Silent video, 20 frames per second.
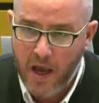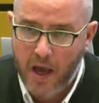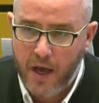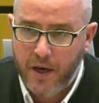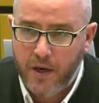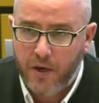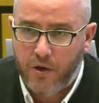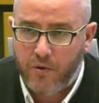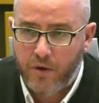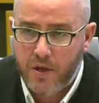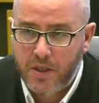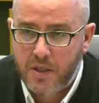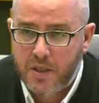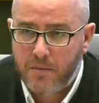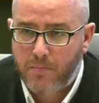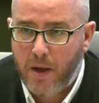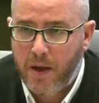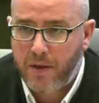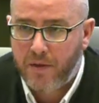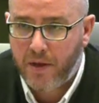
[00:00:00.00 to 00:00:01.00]
and increased
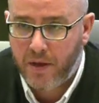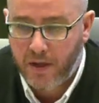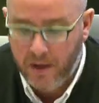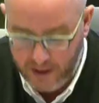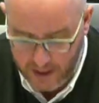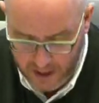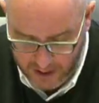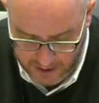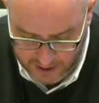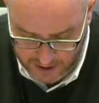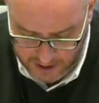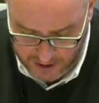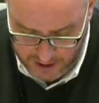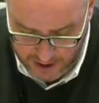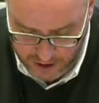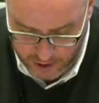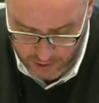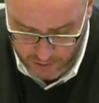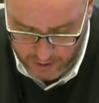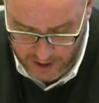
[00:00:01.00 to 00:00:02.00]
spending at
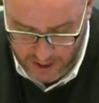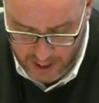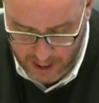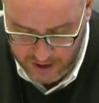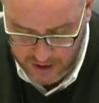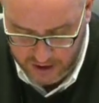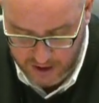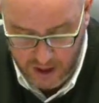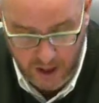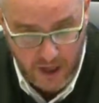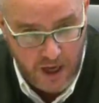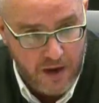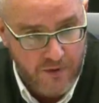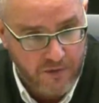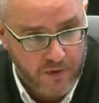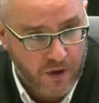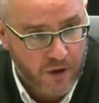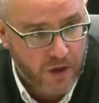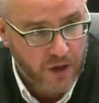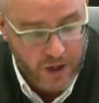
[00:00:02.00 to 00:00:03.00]
EU and national
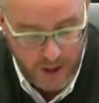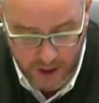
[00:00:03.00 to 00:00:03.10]
level